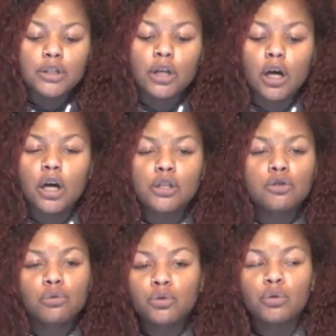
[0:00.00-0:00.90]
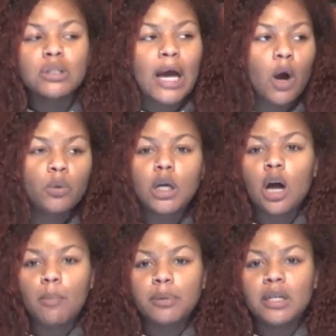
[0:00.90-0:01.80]
The two dudes that own the
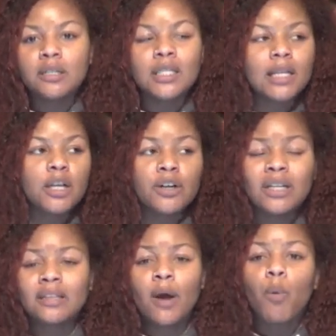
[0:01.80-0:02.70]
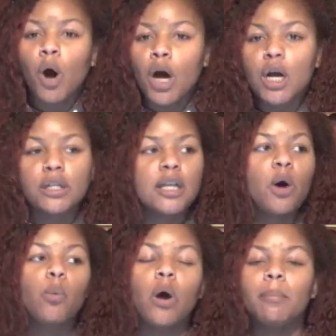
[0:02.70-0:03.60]
company are telling her that they want her. They
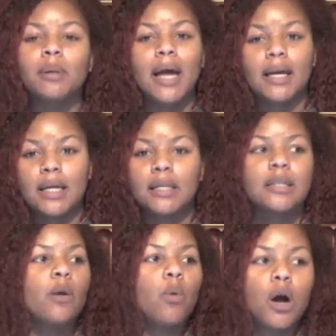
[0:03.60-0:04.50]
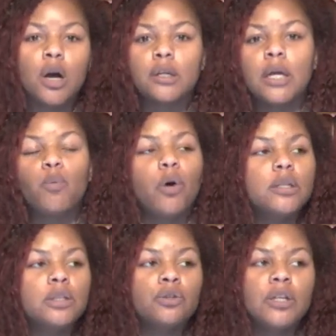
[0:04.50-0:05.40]
don't want black ink. They want her. They
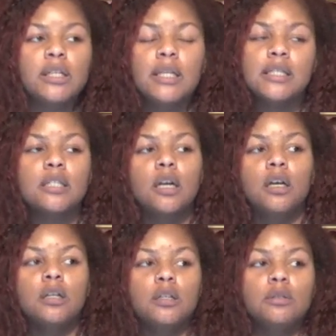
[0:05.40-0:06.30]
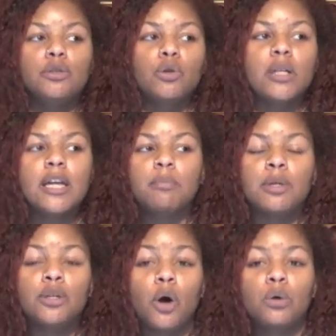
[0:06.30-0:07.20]
want, you know, they need to, you know, let it
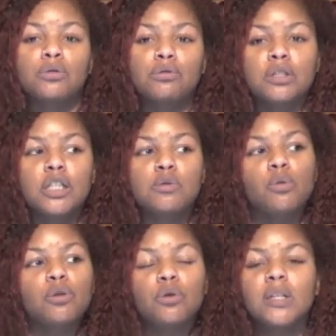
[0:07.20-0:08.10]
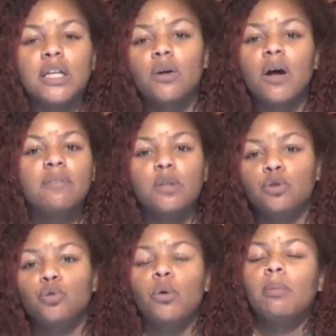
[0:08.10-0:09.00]
be known so C's will know that it don't have
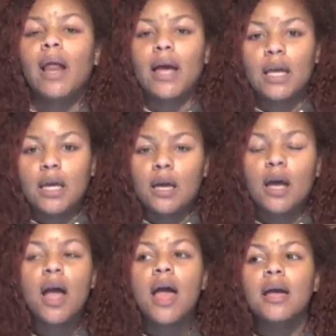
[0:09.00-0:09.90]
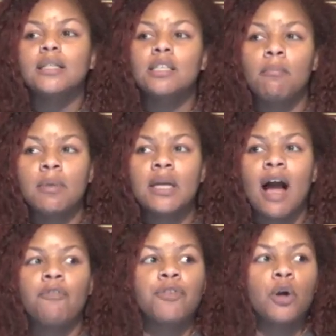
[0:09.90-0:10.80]
nothing to do with black ink. And to me,
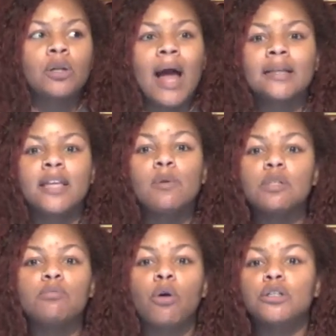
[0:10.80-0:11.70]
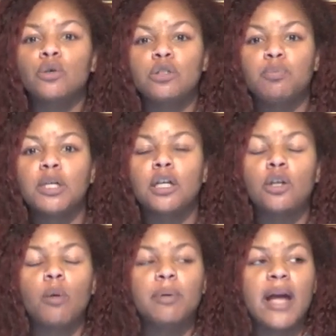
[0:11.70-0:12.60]
I feel like they was more so speaking
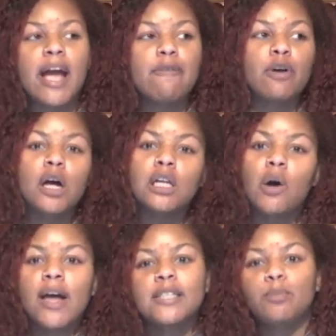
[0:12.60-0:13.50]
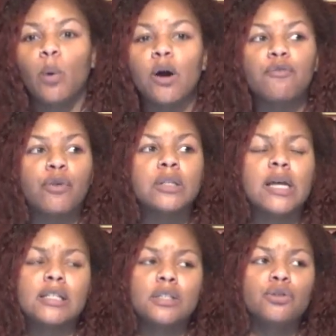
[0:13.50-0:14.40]
on behalf of her little ex-boyfriend
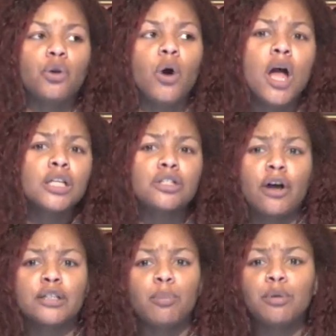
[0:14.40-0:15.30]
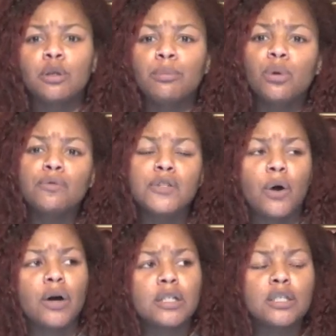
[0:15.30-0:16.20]
that, you know, started to put the moves
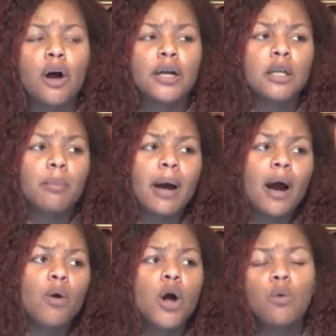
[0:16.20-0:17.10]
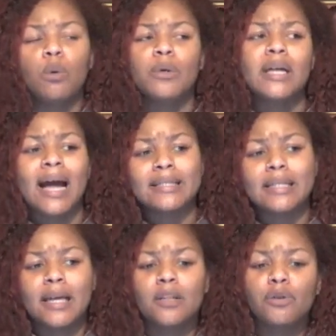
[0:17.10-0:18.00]
on her, talking about when we got
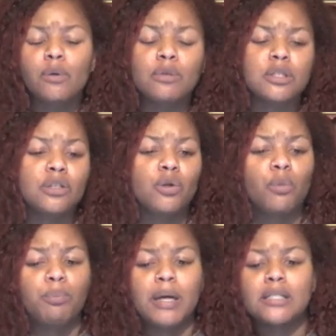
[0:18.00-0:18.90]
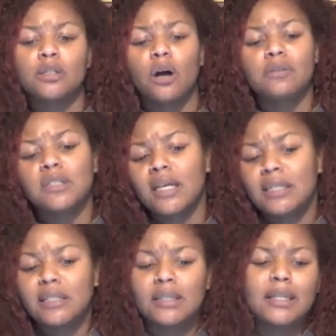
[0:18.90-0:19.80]
together, it was, you know, based off
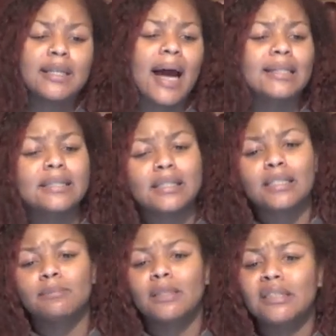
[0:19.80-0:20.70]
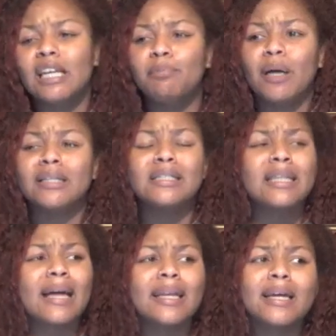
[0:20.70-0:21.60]
sex, and then it got into something deeper. And it's
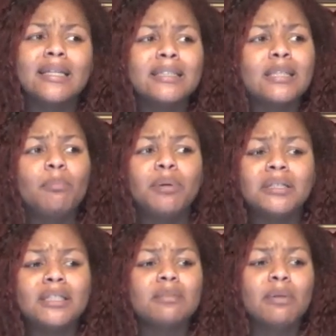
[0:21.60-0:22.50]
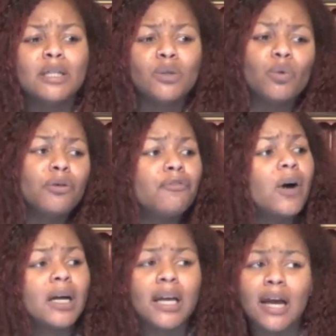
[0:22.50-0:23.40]
like, nigga, this is a business meeting. Who the
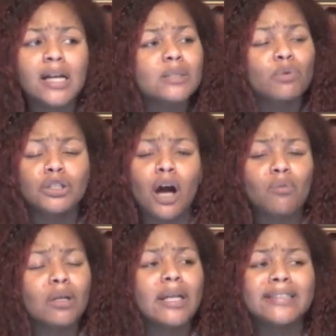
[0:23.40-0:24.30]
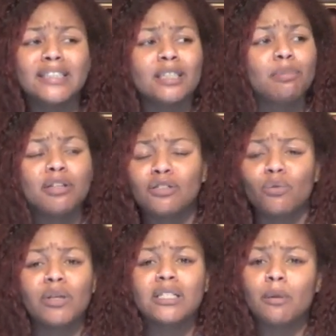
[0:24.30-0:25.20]
fuck cares what y'all relationship
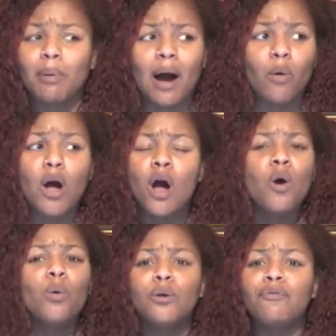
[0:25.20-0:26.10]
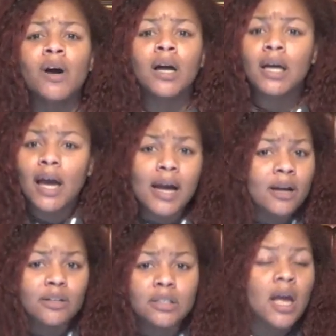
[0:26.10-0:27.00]
history is about? Who the fuck
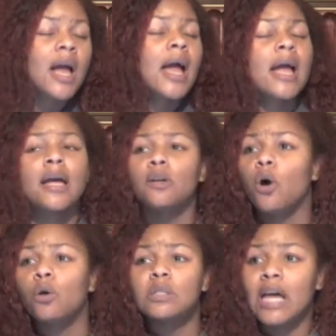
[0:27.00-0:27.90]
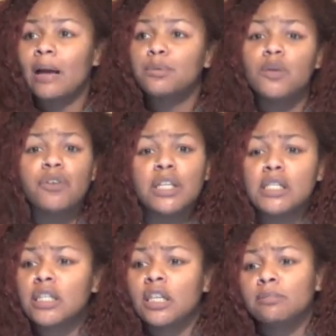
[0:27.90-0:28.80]
cares? And the whole time Tiffany
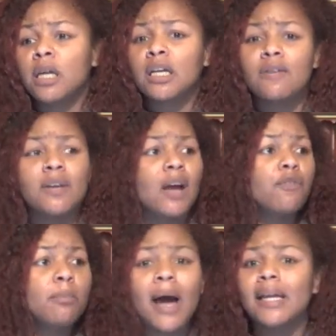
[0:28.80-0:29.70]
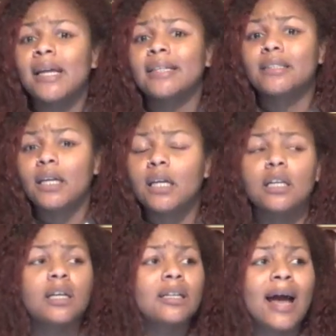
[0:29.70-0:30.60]
is sitting up there giving everybody that dick
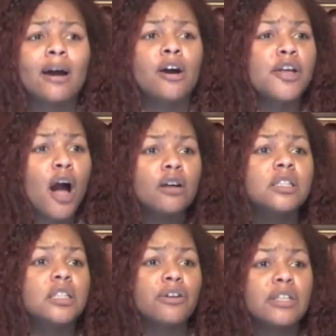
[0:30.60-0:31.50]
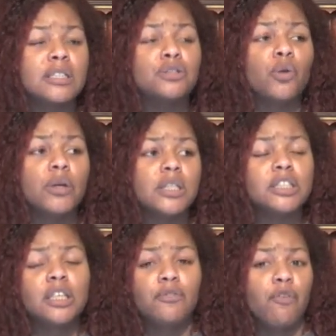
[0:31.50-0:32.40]
look like, are y'all seriously doing
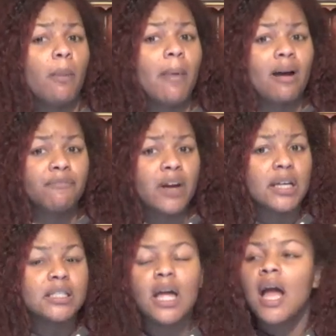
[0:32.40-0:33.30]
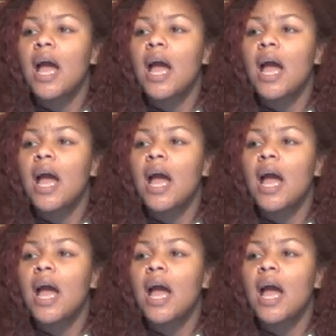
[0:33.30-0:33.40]
this shit in front of my face?